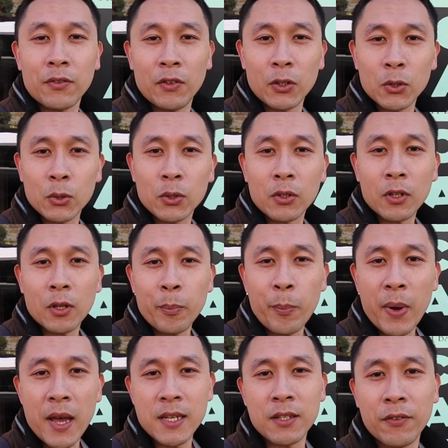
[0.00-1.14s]
if you Google the
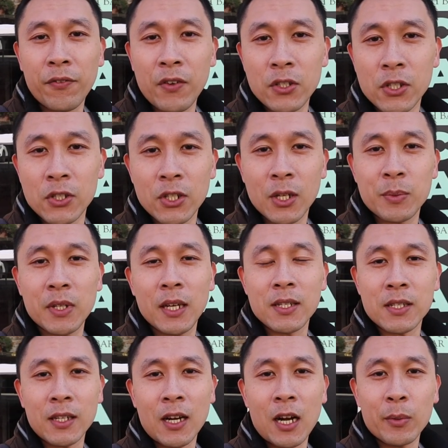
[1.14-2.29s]
best fish and chips in
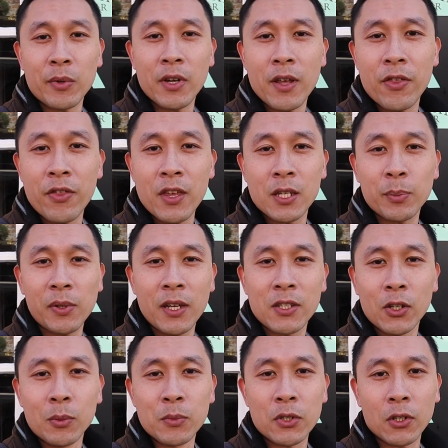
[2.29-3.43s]
Scarborough, this place
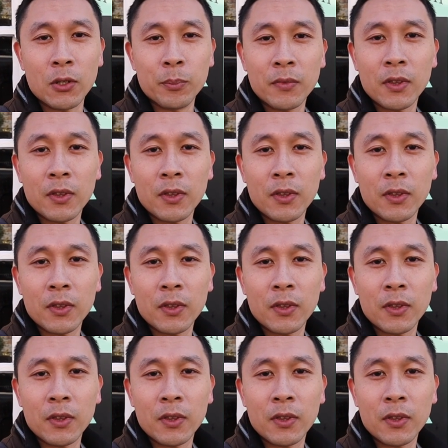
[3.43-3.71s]
comes up,